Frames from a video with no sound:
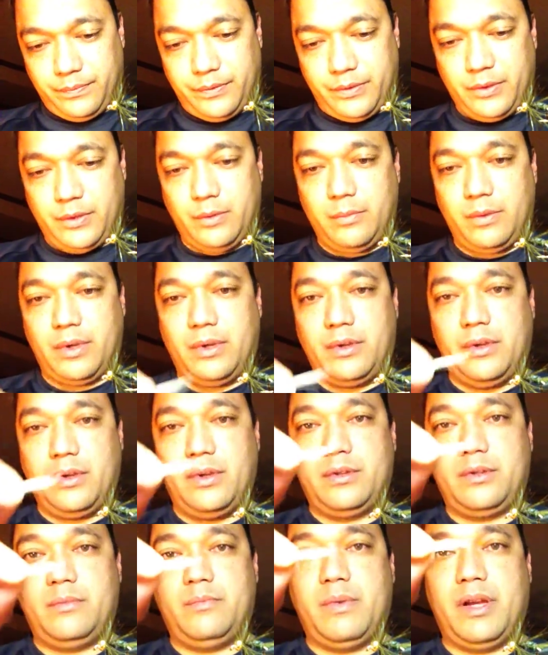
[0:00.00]
too many of
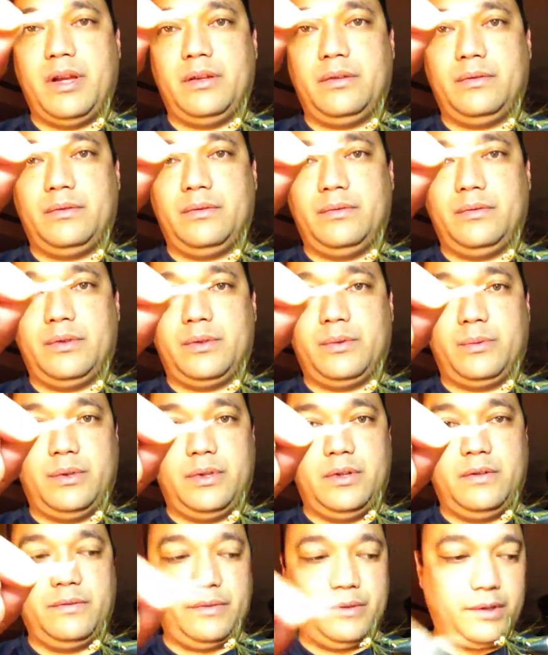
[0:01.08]
those, about
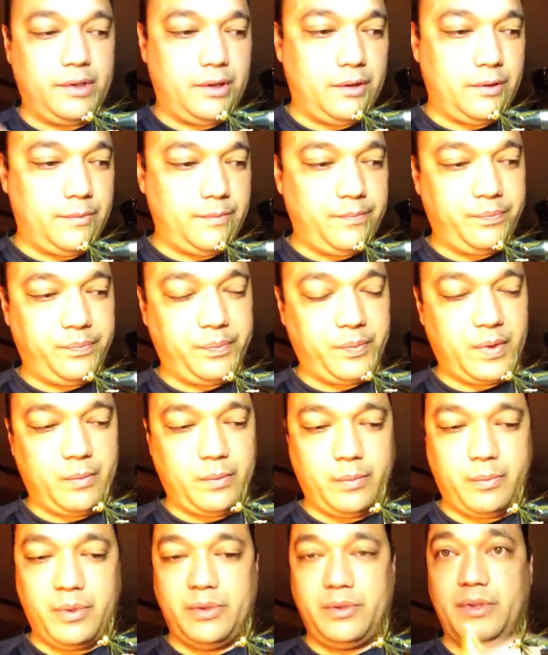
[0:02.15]
12 or so. And
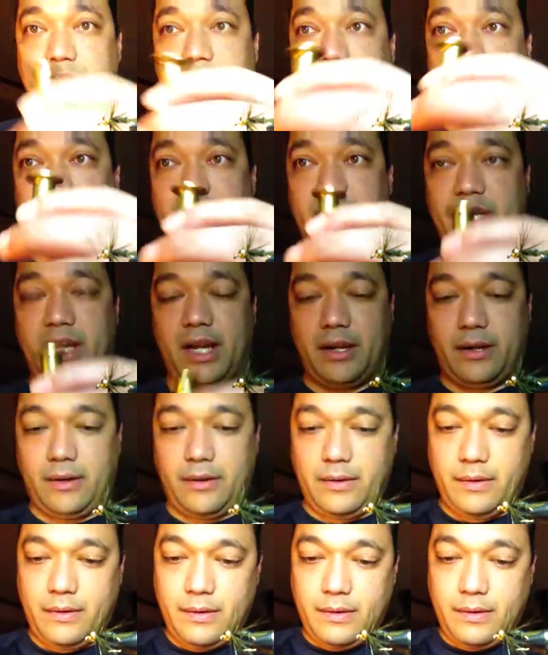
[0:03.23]
we'll put this in a stacker.